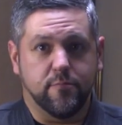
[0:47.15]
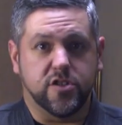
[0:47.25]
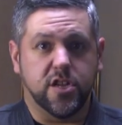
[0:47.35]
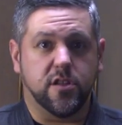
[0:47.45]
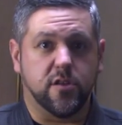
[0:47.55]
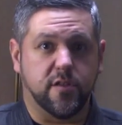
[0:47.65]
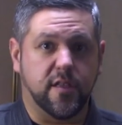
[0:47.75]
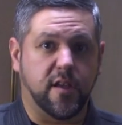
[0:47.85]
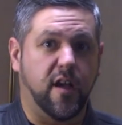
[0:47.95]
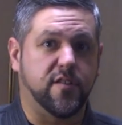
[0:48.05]
particularly
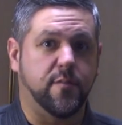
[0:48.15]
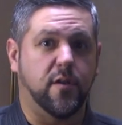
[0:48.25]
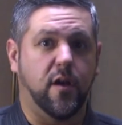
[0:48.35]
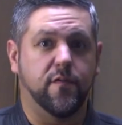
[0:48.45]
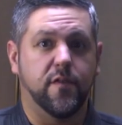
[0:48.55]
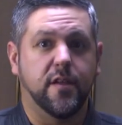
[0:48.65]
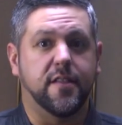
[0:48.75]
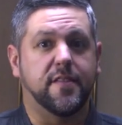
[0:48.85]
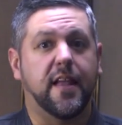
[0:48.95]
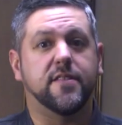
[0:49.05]
the concept of
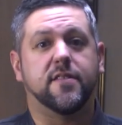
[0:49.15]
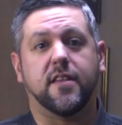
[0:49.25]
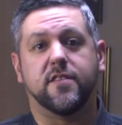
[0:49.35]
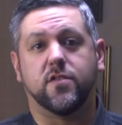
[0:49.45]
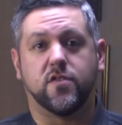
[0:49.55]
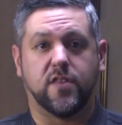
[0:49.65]
the 10 celestial